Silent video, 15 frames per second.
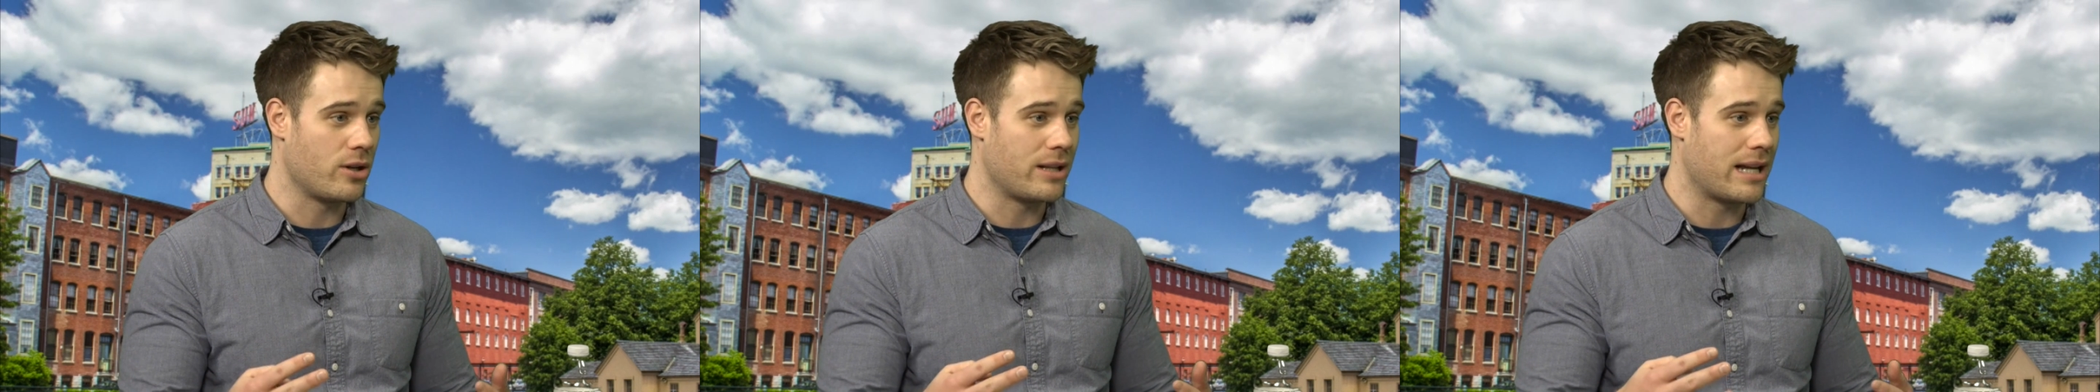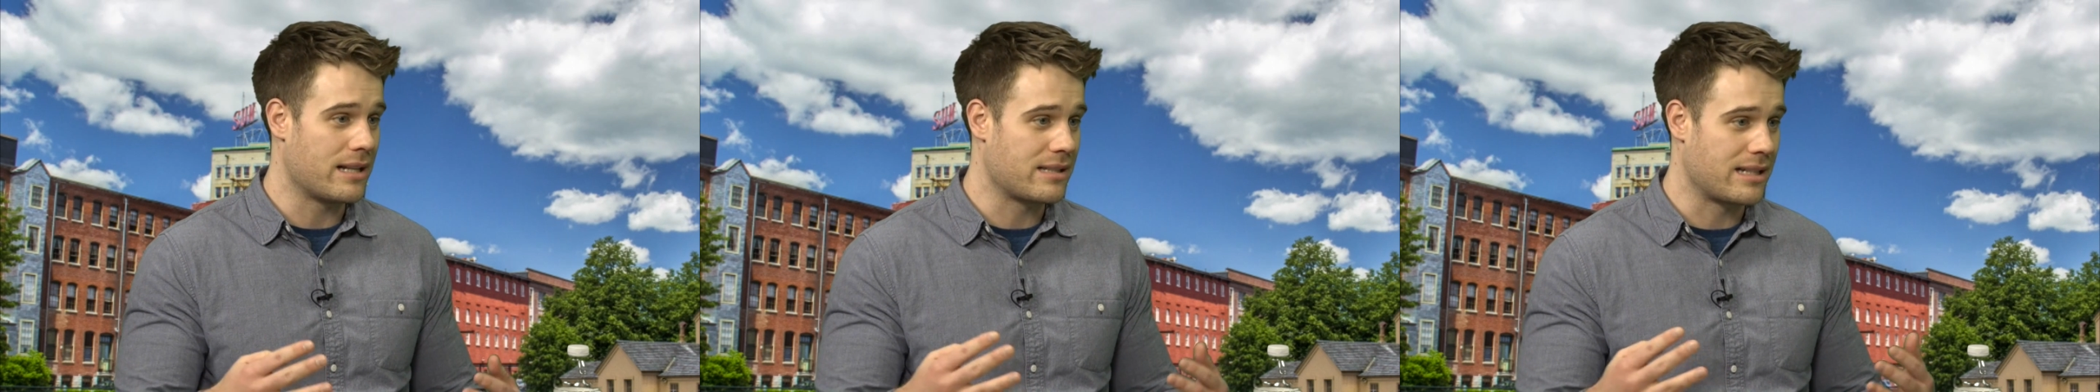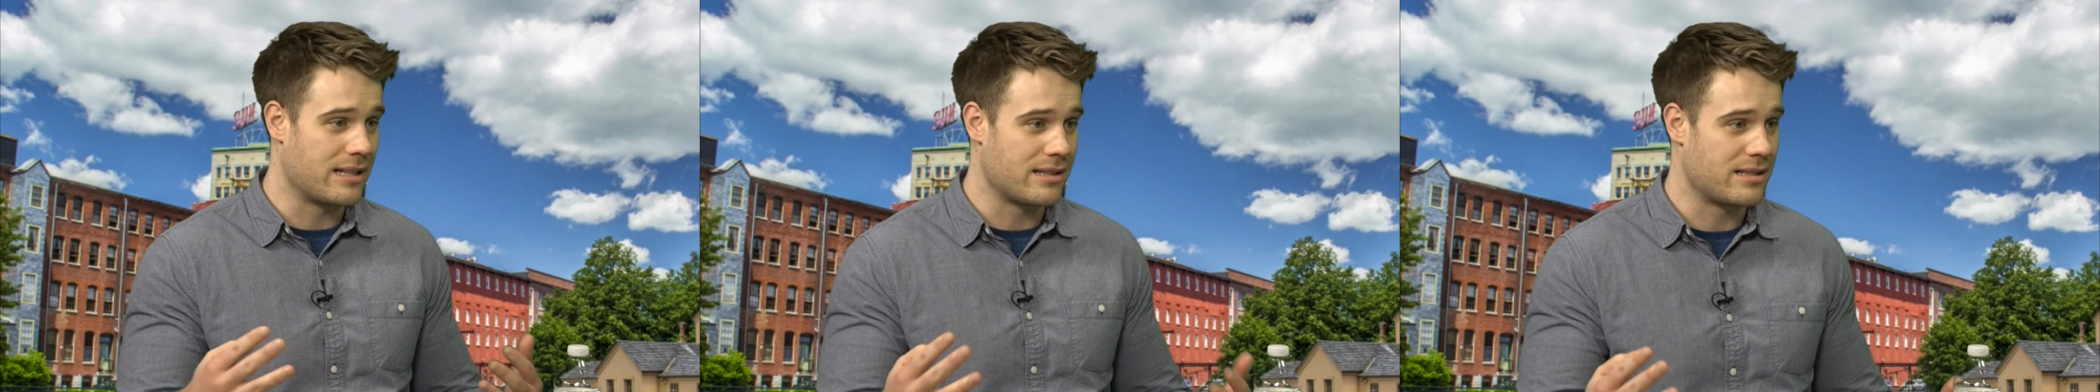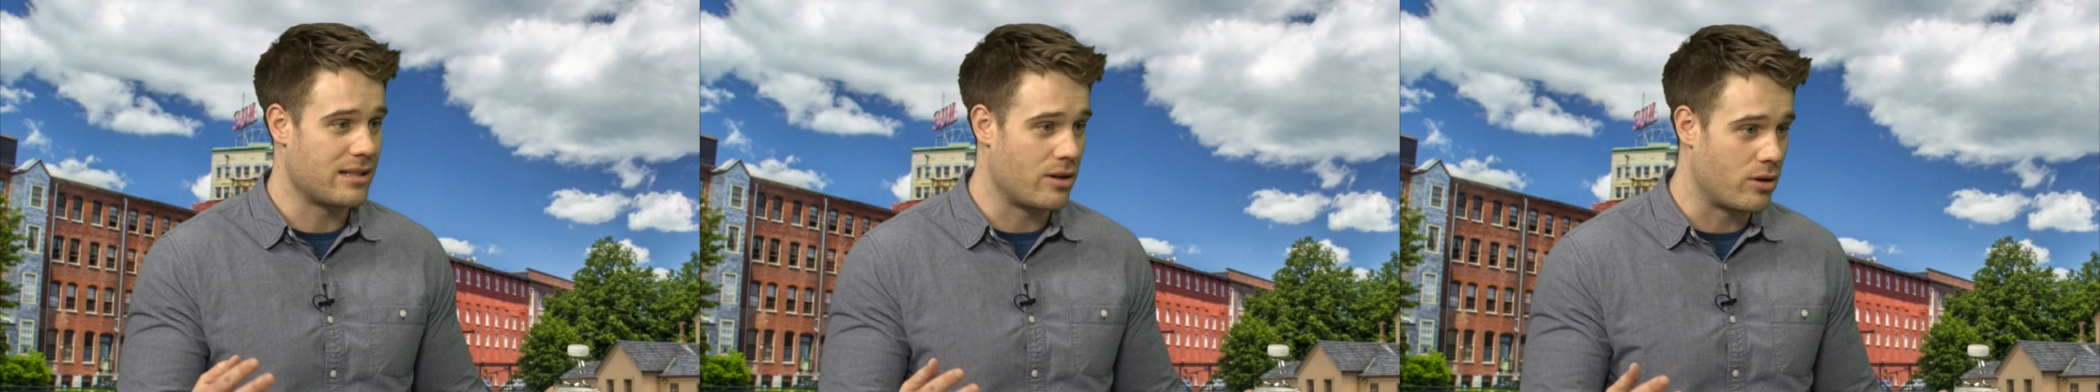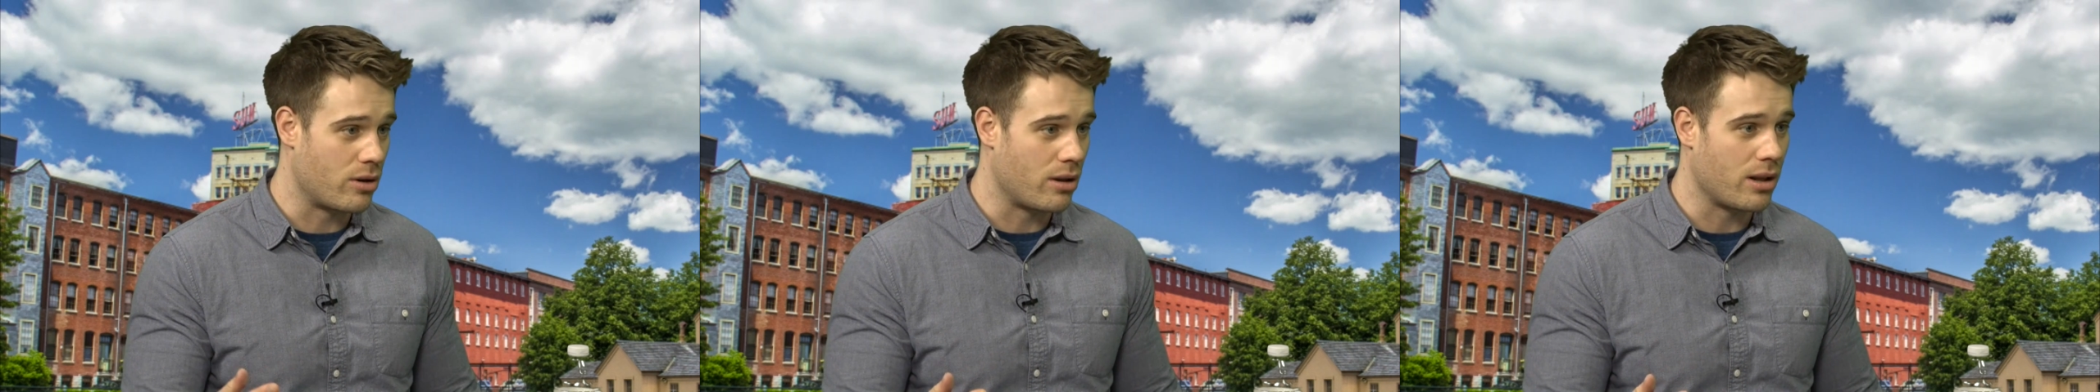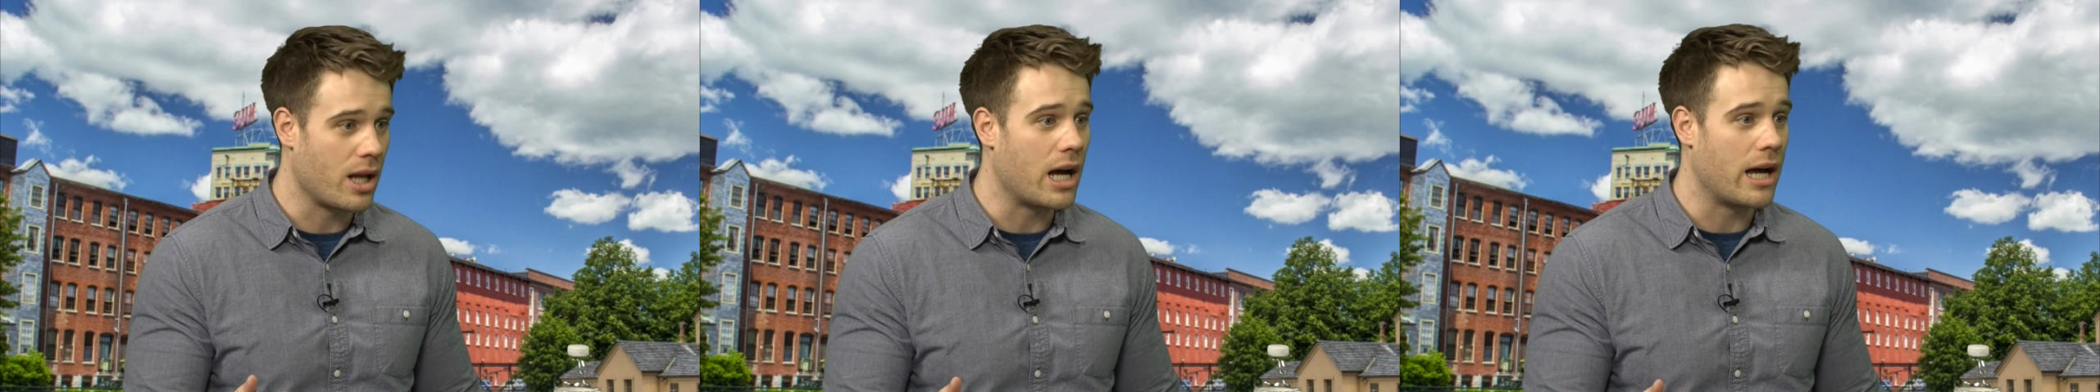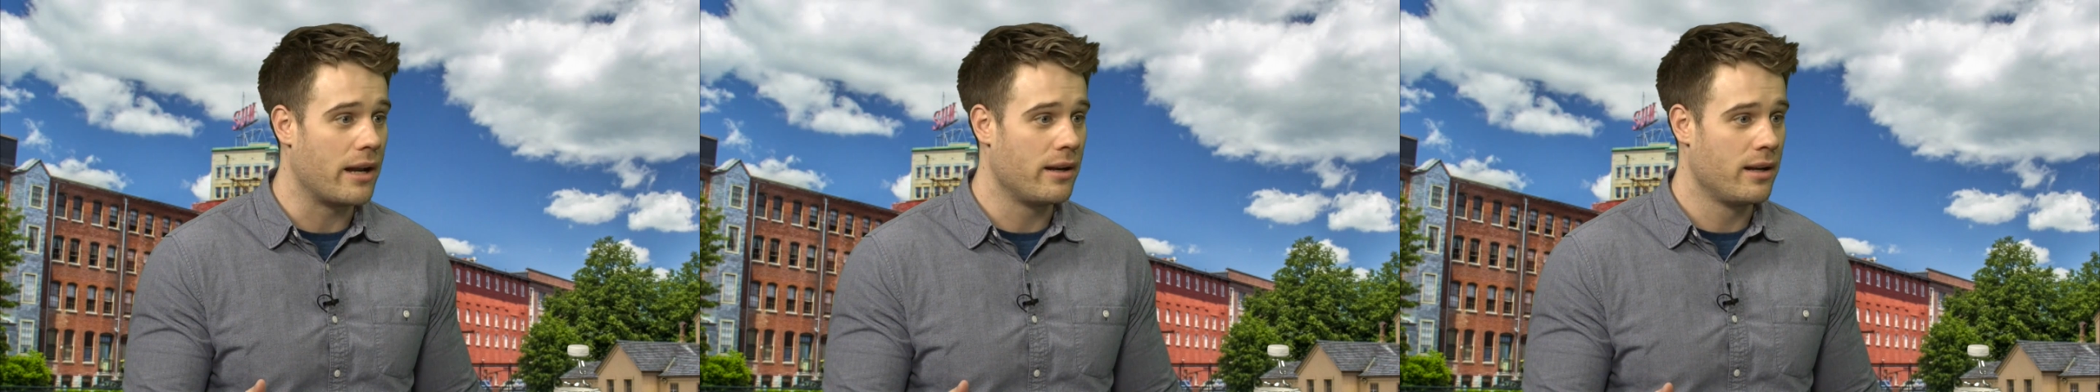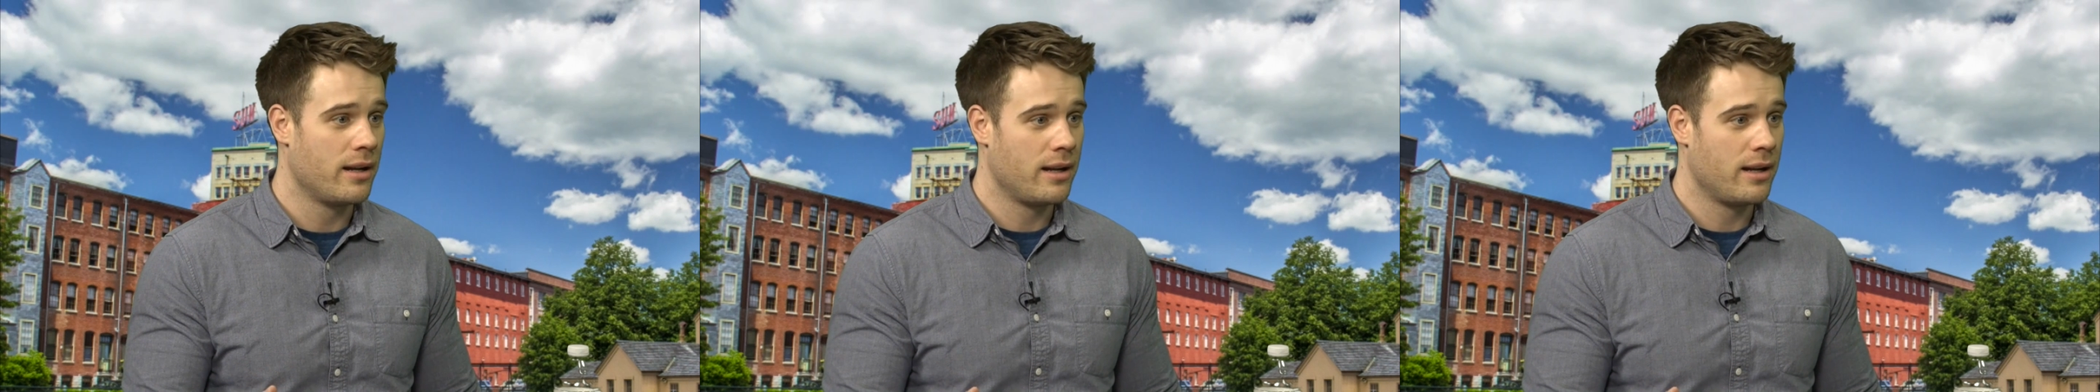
and that's considered a lot.